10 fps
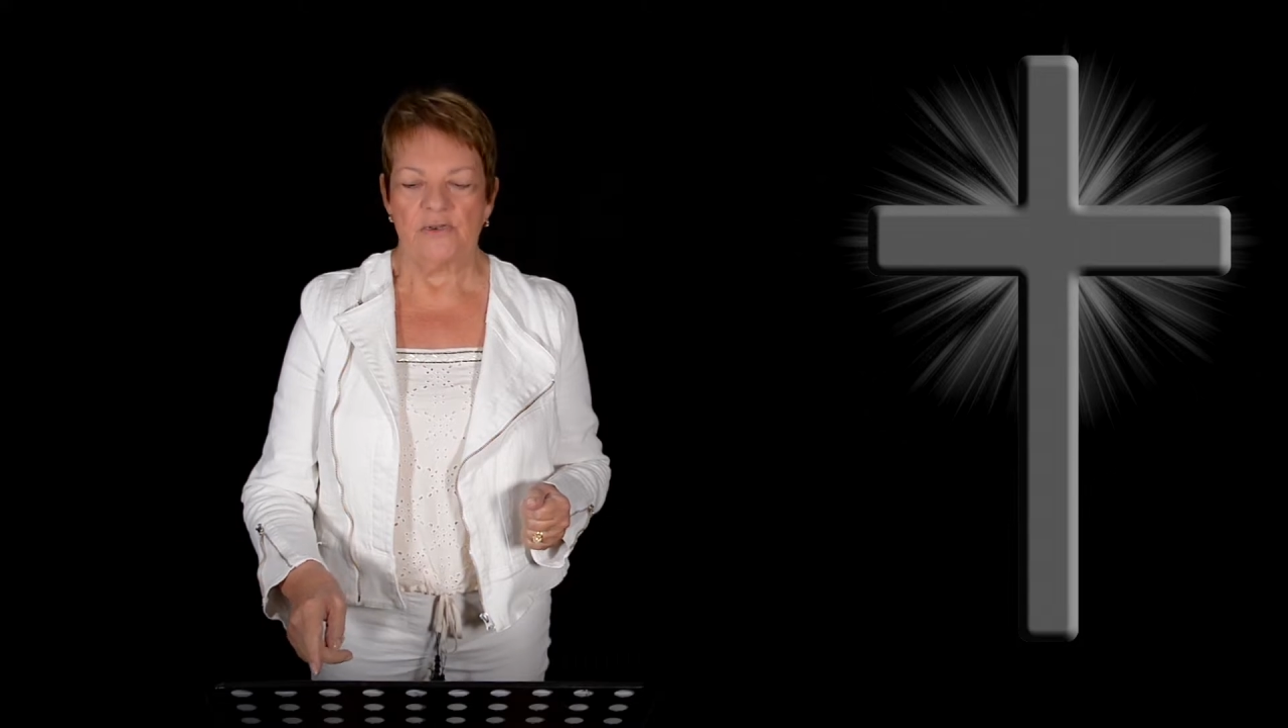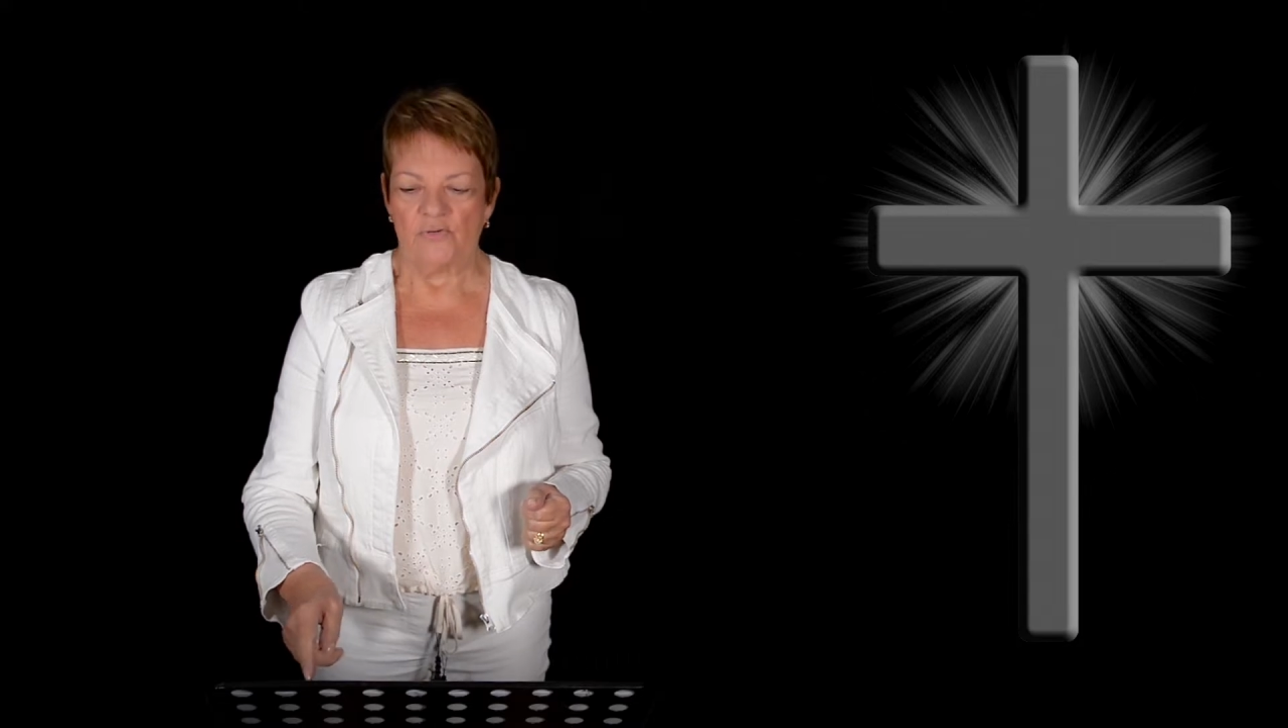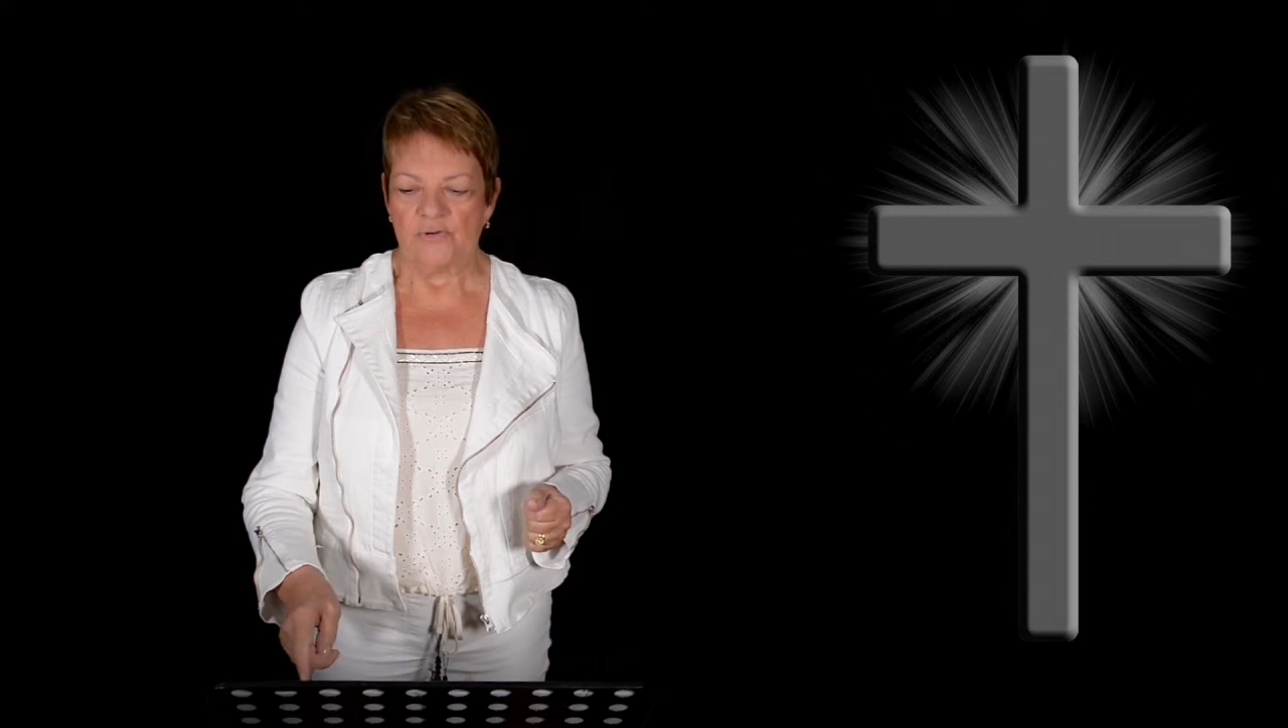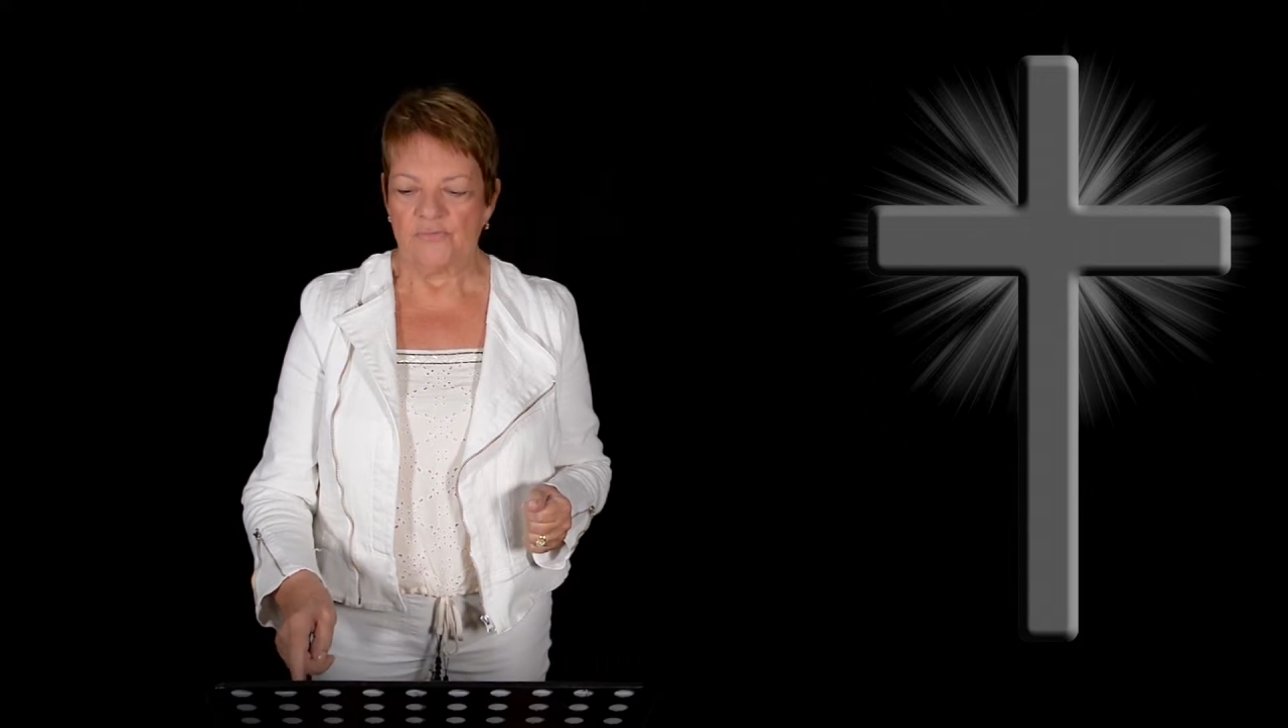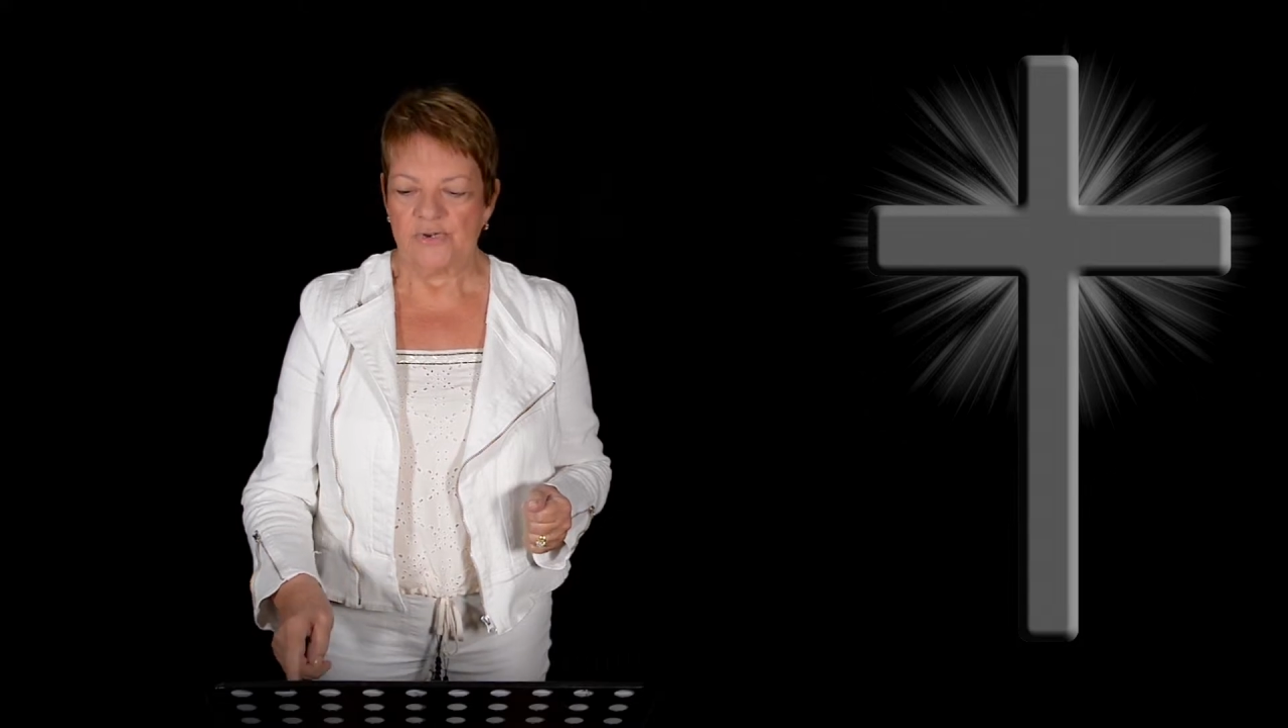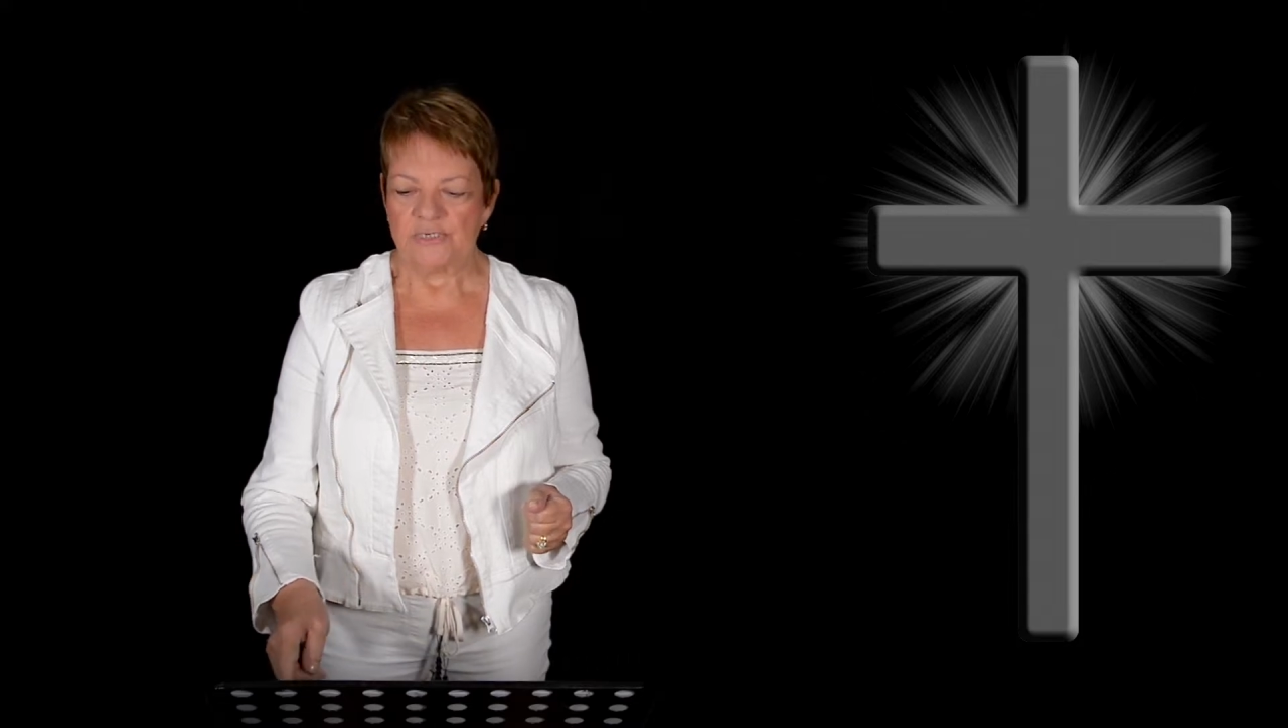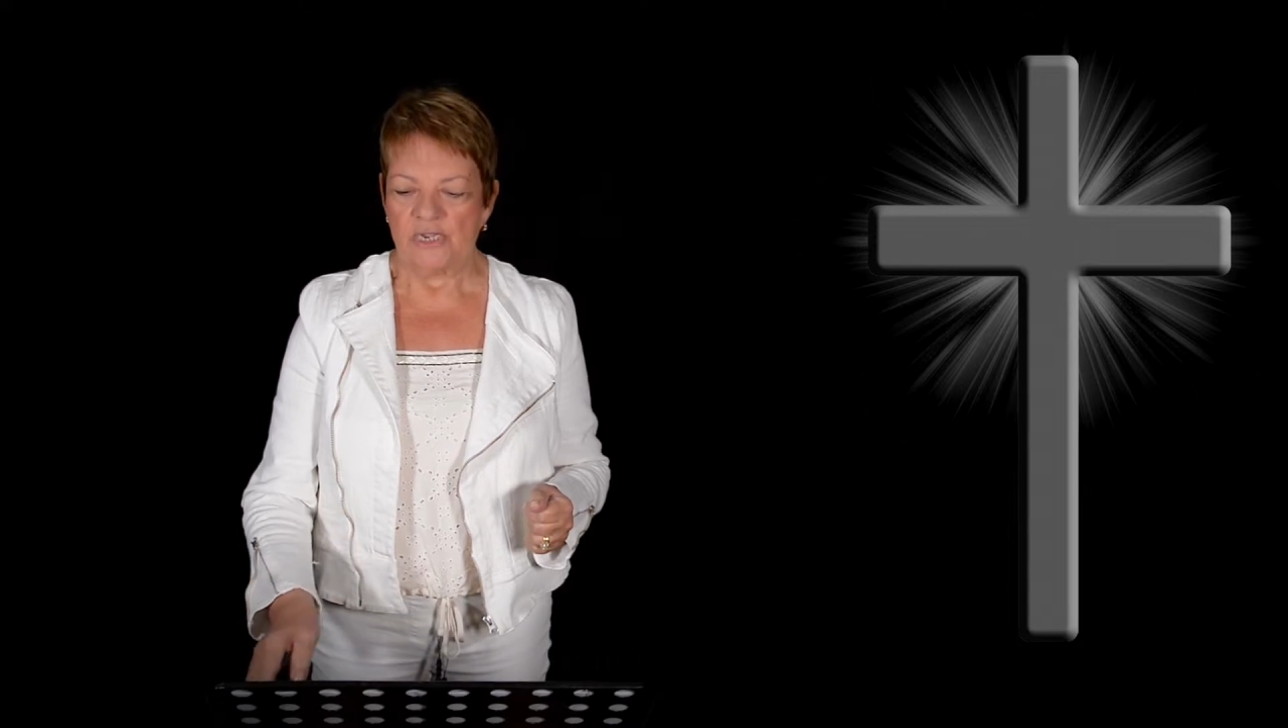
in Ordinary